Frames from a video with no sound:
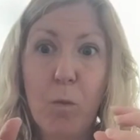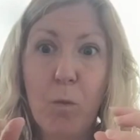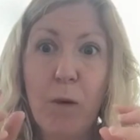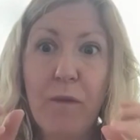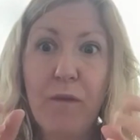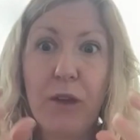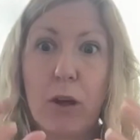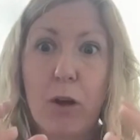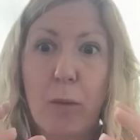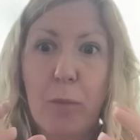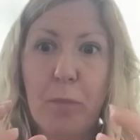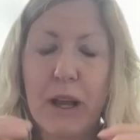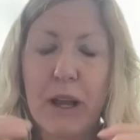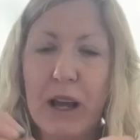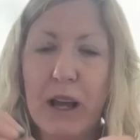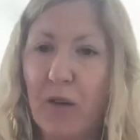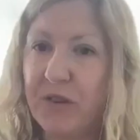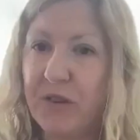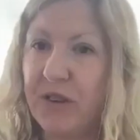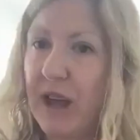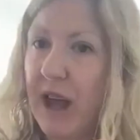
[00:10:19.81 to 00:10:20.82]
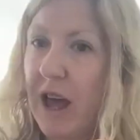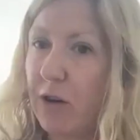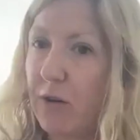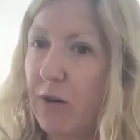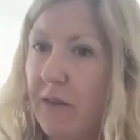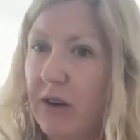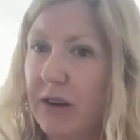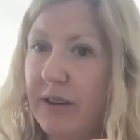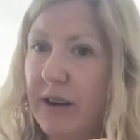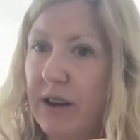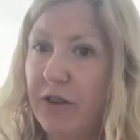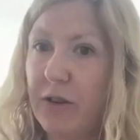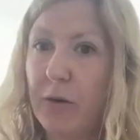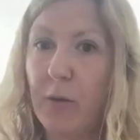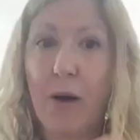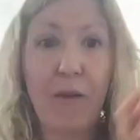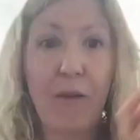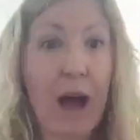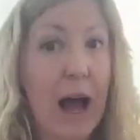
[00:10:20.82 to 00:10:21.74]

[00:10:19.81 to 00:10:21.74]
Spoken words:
With the coupling of, say, a gravitational wave